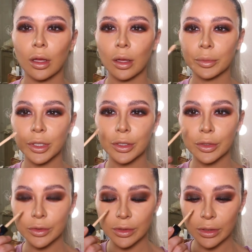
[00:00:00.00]
I'm gonna
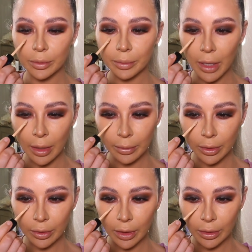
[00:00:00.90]
use the Pat
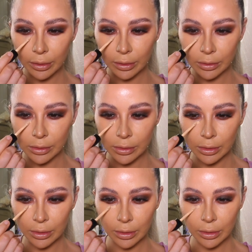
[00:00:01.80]
McGrath
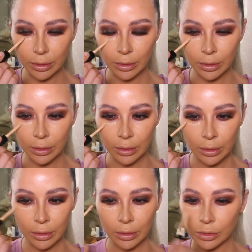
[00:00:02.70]
concealer
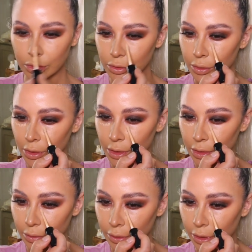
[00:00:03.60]
just right
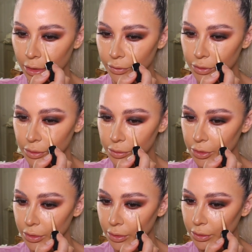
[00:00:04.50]
here where I have some
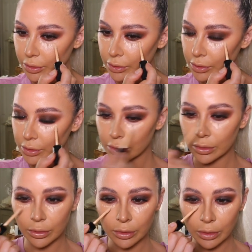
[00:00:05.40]
circles,
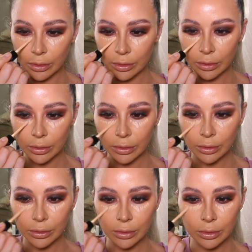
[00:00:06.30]
dark
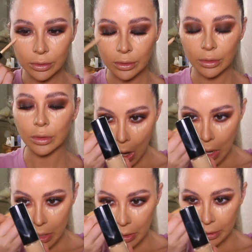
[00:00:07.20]
circles.
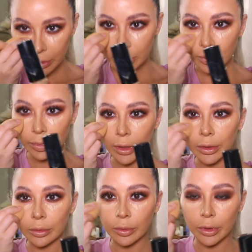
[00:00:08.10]
You can just
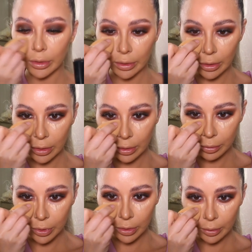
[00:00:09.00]
blend it with a
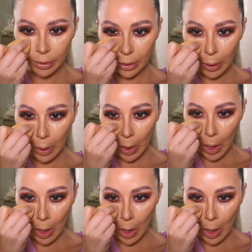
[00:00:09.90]
beauty blender.